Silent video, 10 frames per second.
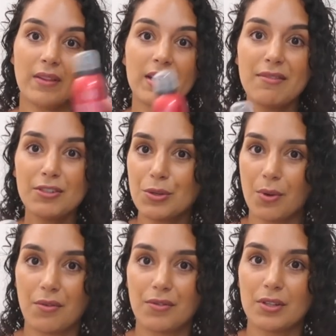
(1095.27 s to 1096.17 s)
They never do
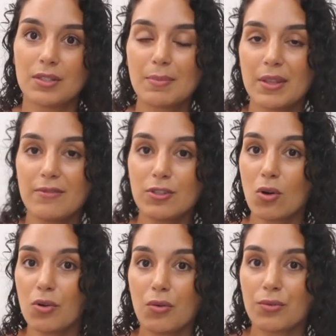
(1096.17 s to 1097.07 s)
offers, but they've just
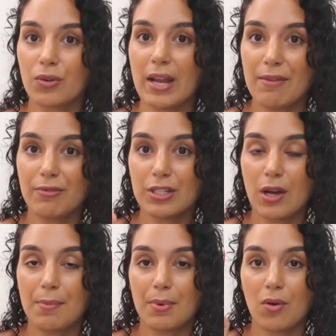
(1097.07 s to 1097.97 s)
got an offer on every
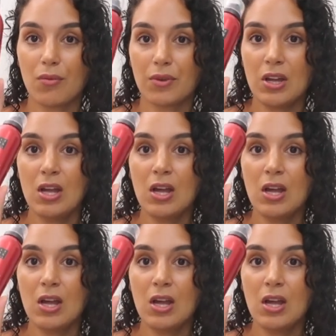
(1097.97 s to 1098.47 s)
type of